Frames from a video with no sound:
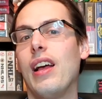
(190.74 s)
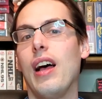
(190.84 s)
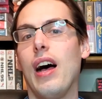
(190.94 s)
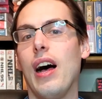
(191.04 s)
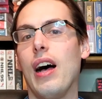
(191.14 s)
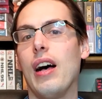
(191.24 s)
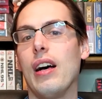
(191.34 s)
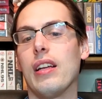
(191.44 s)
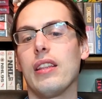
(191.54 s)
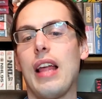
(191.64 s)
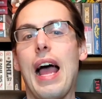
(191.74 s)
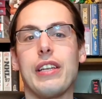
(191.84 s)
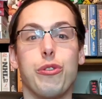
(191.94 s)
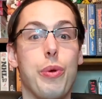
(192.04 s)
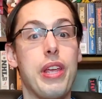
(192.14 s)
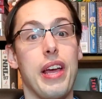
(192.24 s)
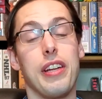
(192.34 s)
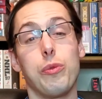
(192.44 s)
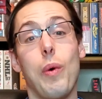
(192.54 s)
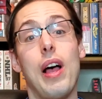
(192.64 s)
uh, last weekend,
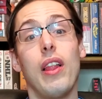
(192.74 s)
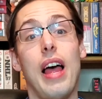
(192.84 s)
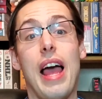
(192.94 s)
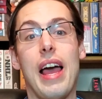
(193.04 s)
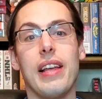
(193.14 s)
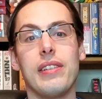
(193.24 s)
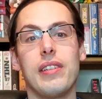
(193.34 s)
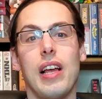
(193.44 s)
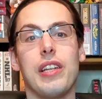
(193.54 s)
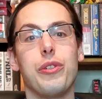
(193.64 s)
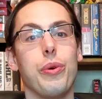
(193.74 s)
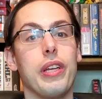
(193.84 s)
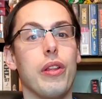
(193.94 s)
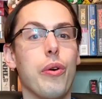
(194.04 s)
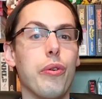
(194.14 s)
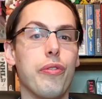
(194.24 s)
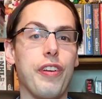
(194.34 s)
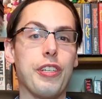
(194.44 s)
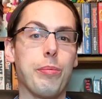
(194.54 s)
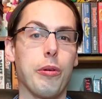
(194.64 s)
as well as uh, do a local
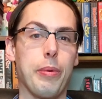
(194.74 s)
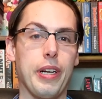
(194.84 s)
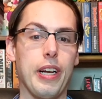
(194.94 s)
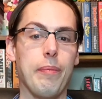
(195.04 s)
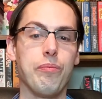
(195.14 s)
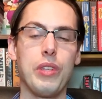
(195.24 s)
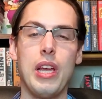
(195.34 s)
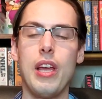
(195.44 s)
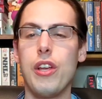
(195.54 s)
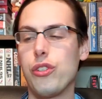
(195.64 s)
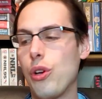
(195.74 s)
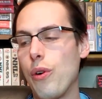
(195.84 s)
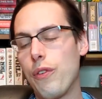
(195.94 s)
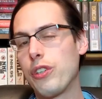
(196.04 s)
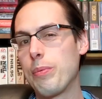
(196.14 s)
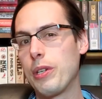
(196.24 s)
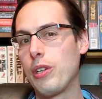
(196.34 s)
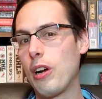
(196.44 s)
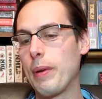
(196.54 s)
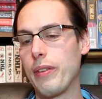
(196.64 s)
Facebook pickup. So first I'm going to
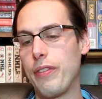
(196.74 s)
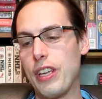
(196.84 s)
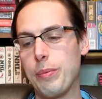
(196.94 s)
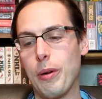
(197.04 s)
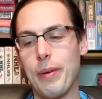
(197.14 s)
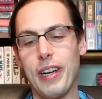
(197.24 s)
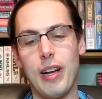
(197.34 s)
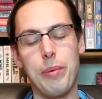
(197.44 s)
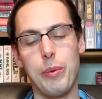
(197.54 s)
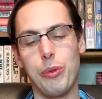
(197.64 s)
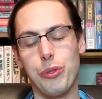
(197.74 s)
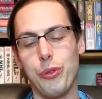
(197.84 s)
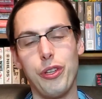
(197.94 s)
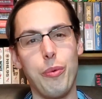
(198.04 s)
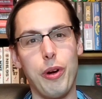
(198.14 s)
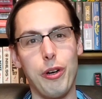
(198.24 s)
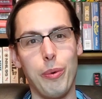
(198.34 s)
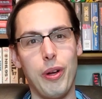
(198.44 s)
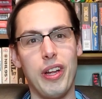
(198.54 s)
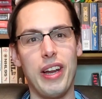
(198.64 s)
talk about the Facebook pickup. It was a really weird
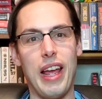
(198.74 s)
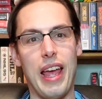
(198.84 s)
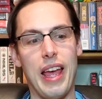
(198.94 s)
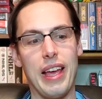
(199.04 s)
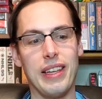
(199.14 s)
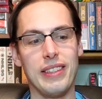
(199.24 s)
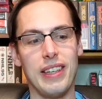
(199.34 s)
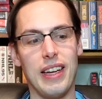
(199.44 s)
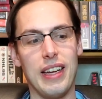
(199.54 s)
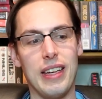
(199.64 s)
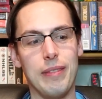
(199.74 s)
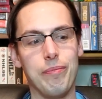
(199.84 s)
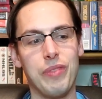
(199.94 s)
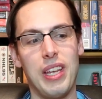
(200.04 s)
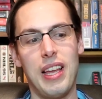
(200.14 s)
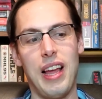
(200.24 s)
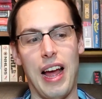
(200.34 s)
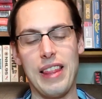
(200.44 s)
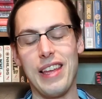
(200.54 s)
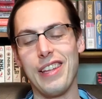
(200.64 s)
one, and um,
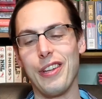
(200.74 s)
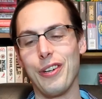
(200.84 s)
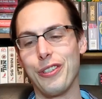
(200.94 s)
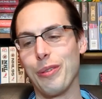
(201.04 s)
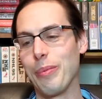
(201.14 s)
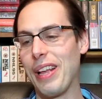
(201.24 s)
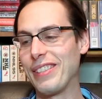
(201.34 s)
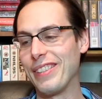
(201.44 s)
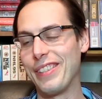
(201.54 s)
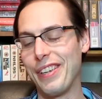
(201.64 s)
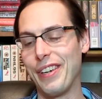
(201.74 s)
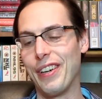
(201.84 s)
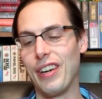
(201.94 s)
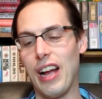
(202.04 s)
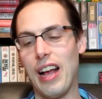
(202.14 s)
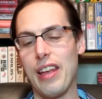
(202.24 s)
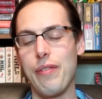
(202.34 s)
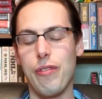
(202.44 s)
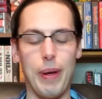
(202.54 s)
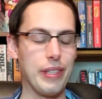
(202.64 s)
I think there are some lessons here, uh,
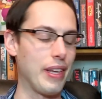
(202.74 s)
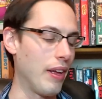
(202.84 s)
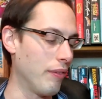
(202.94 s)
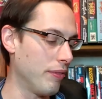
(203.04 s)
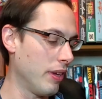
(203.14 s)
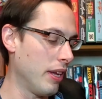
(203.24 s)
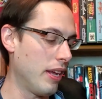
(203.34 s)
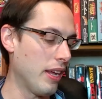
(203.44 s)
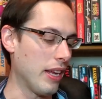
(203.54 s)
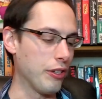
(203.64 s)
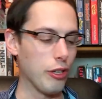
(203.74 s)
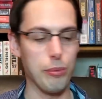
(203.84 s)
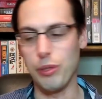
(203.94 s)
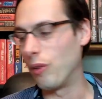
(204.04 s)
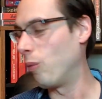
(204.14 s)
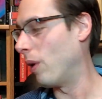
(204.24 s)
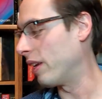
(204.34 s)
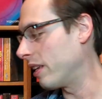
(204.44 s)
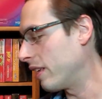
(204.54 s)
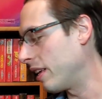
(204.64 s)
even for myself, in terms of
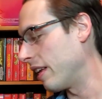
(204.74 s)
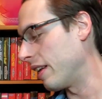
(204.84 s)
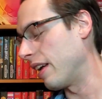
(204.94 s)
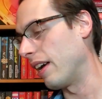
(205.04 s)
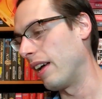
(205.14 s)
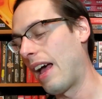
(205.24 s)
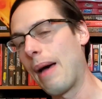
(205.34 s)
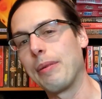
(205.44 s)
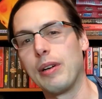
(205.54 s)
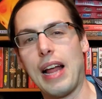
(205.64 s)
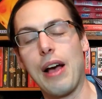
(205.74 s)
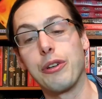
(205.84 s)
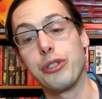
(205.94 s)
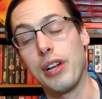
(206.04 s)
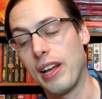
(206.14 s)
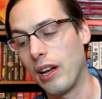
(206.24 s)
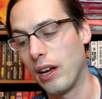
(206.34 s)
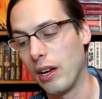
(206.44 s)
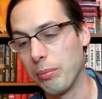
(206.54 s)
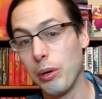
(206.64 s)
what can uh, happen and how you should
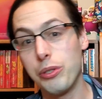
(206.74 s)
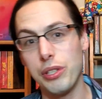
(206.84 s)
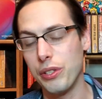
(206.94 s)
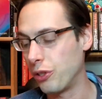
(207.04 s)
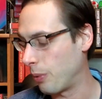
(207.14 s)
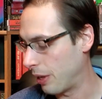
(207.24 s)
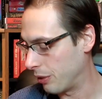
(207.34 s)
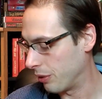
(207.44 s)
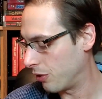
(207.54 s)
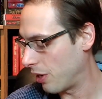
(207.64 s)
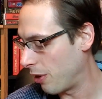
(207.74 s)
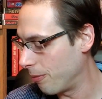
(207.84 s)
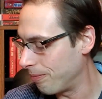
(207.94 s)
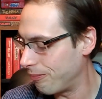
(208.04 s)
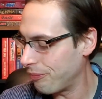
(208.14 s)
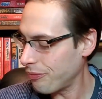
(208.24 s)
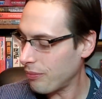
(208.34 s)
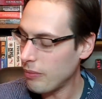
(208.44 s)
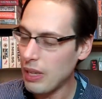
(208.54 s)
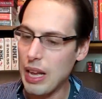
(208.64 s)
uh, approach these situations. So,
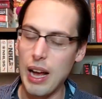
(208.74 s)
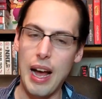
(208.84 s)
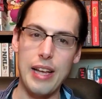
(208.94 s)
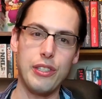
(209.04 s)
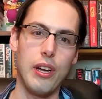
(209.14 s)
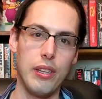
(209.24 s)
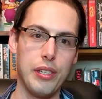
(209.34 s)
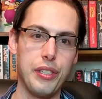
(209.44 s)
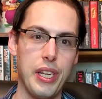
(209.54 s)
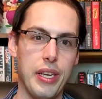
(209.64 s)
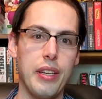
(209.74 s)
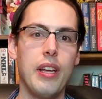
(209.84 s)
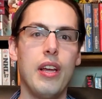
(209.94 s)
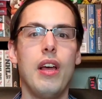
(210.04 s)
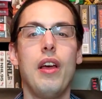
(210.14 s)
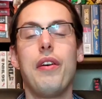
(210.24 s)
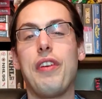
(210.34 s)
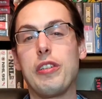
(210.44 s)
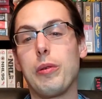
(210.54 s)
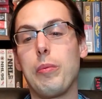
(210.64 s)
uh, I saw a listing,
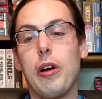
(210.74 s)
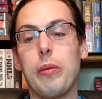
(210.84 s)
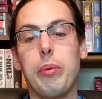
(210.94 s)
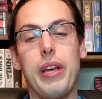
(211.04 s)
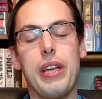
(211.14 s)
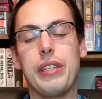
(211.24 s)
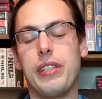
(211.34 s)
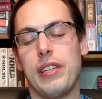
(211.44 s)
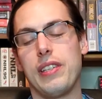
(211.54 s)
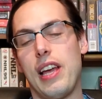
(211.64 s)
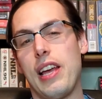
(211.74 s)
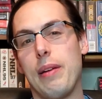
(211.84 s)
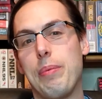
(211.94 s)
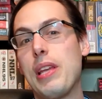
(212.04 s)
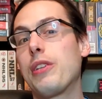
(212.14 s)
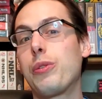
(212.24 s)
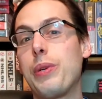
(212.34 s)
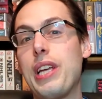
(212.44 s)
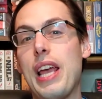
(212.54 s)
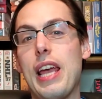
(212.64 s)
Facebook Marketplace, it said P S
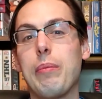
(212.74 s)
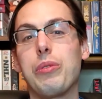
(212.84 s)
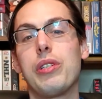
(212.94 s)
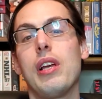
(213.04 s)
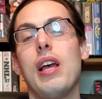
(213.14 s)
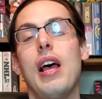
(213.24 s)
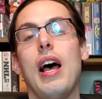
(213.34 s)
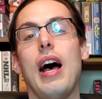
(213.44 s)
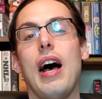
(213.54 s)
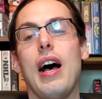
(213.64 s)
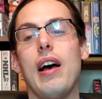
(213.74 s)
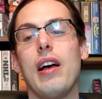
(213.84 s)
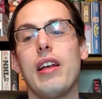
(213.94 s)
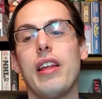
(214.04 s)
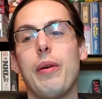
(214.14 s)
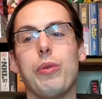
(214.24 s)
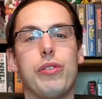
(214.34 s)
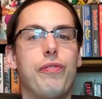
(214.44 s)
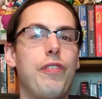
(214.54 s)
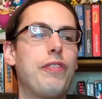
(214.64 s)
three games, uh, it was
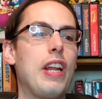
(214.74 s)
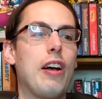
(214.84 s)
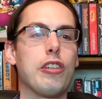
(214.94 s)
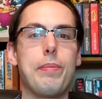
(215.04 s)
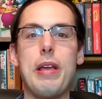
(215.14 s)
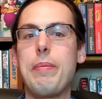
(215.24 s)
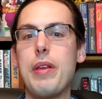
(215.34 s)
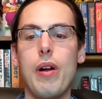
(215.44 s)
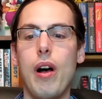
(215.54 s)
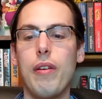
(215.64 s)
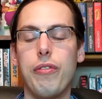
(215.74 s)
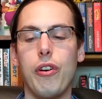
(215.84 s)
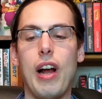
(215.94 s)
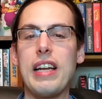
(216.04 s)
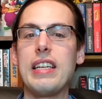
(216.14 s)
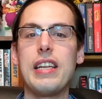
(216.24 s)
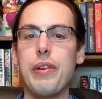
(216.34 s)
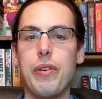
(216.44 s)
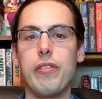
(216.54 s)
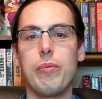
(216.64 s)
fifty dollars, make me an offer, I need to get
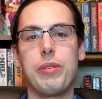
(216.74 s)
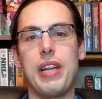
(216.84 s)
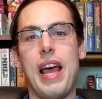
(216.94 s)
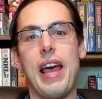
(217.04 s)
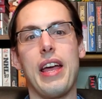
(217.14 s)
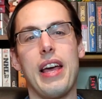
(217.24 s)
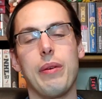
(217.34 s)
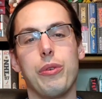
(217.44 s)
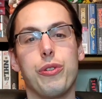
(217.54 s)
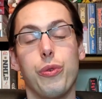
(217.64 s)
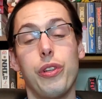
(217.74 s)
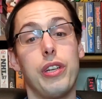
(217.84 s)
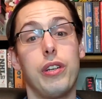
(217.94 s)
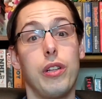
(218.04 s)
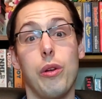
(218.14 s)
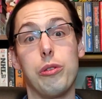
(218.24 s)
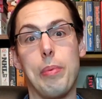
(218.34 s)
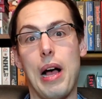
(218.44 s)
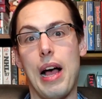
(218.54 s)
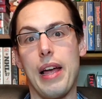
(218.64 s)
rid of them today, and it was really close
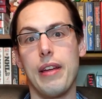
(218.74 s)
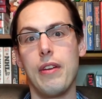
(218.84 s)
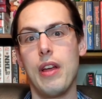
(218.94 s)
by.